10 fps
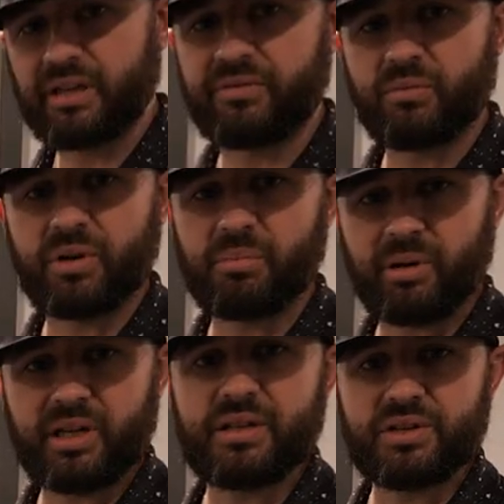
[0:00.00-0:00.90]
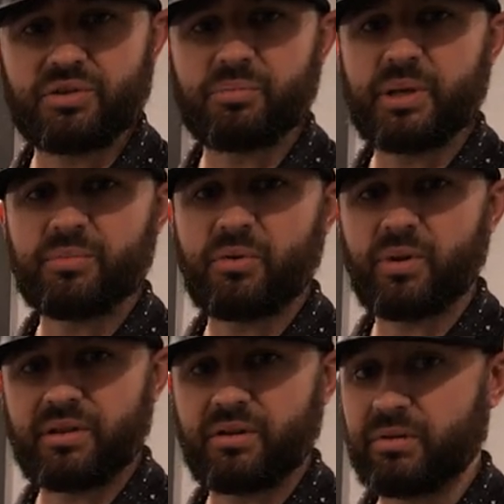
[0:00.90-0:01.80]
if you wanna bring additional people
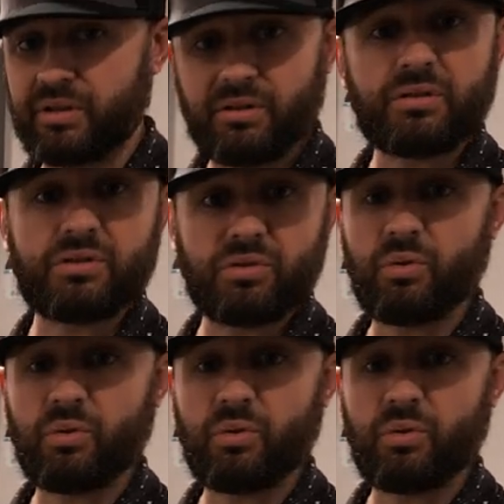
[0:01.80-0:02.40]
with you, adults